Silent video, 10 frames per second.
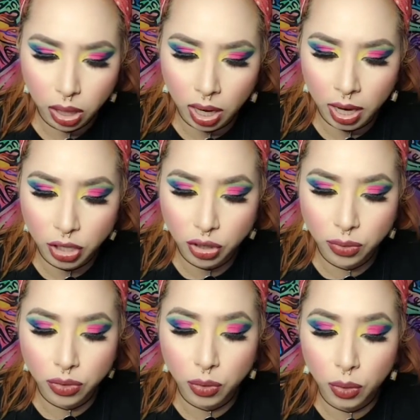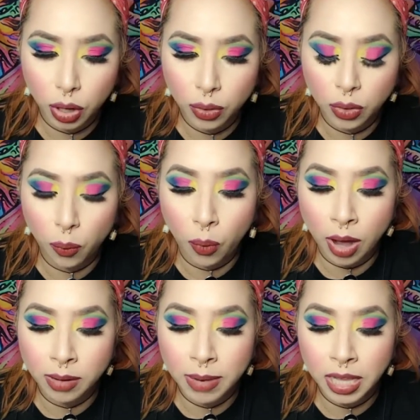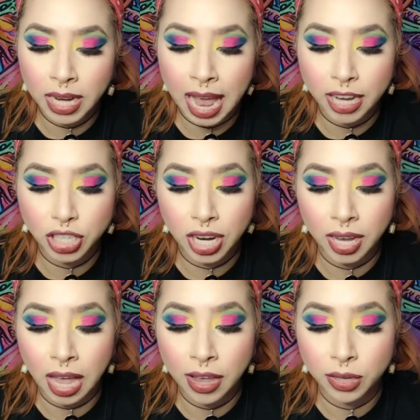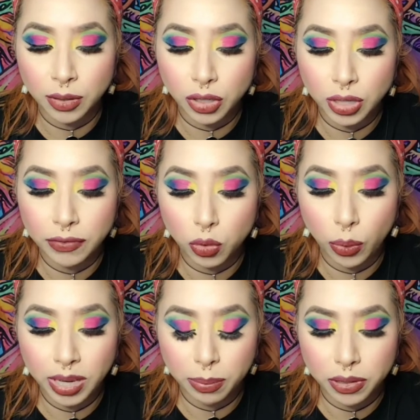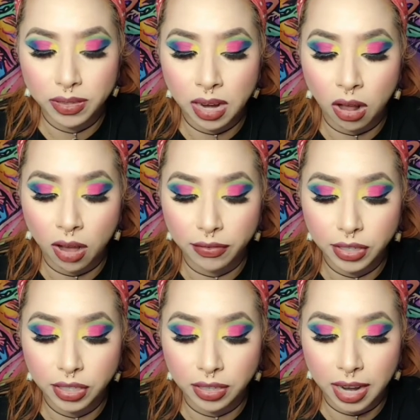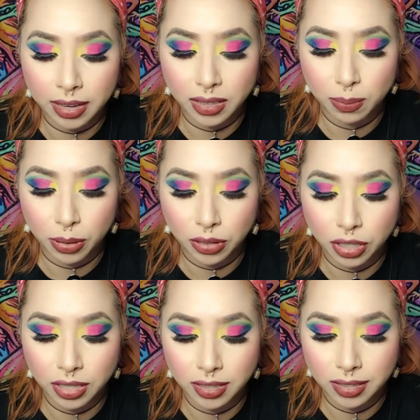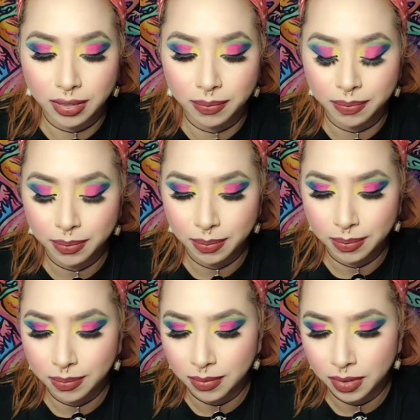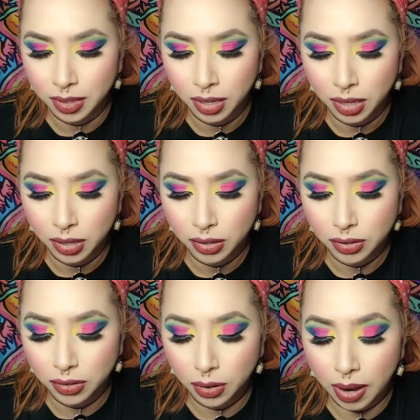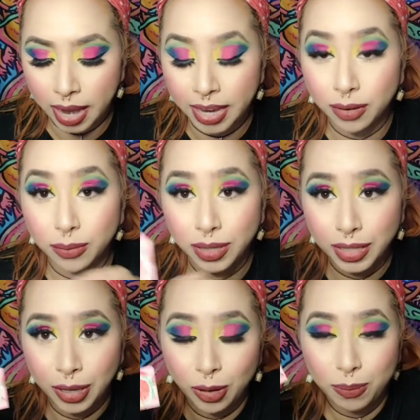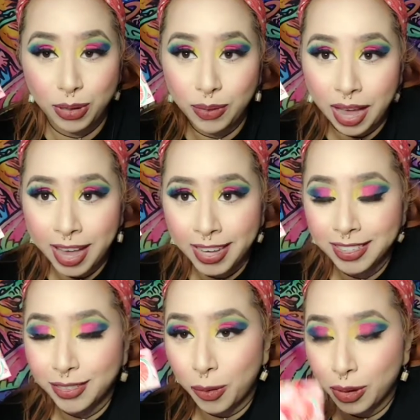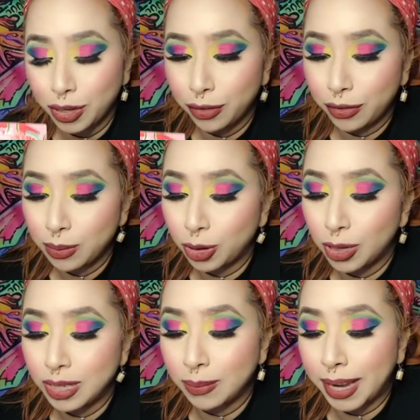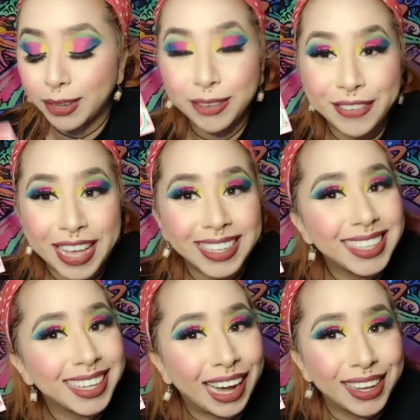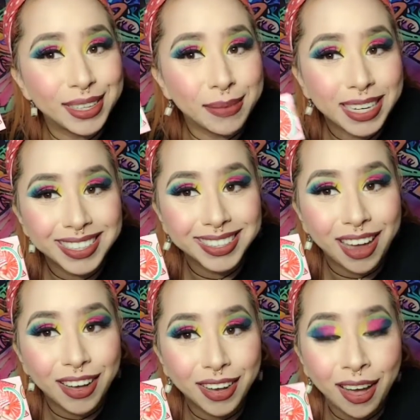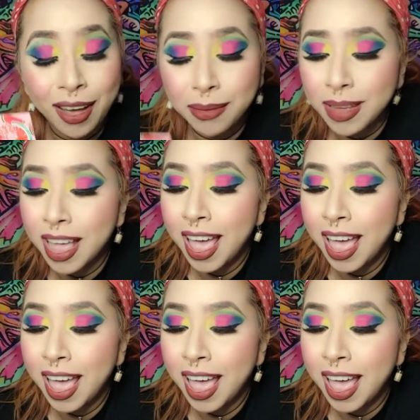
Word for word: Uh, use code watermelon at checkout and receive 20% off your next purchase. So I really hope you guys order from chrismichaelvanitycosmetics.com.